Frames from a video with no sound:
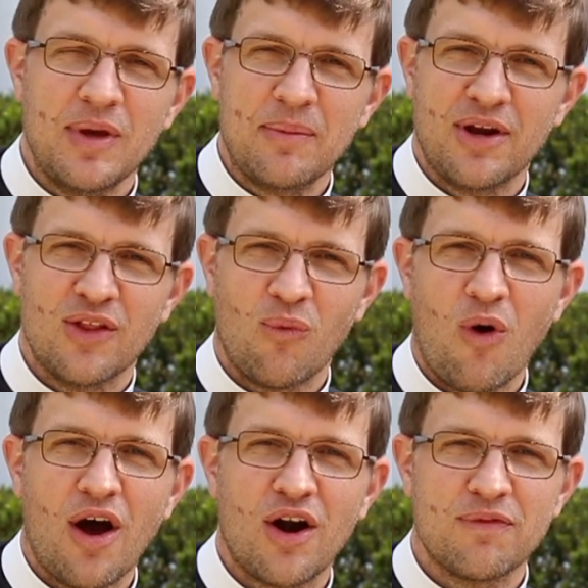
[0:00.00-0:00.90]
be able to hear the
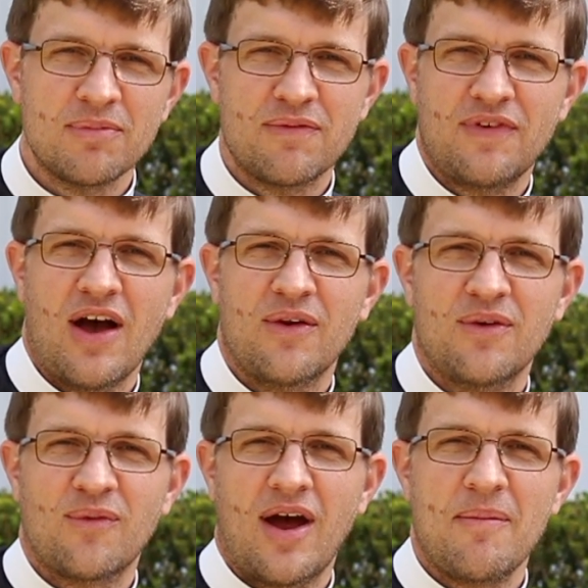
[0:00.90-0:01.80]
water from the fountain
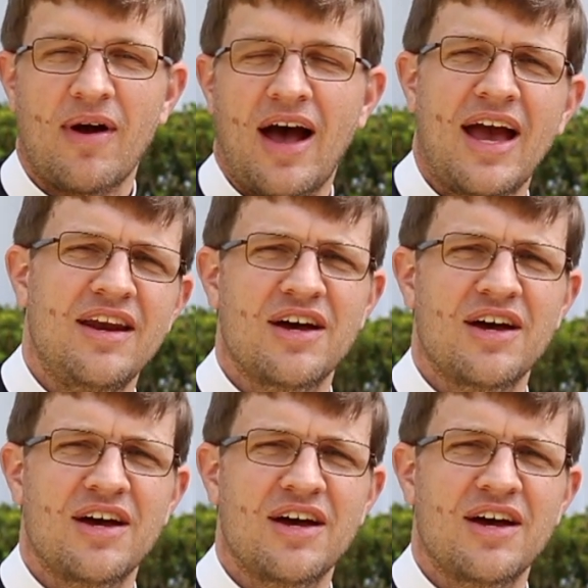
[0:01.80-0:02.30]
right behind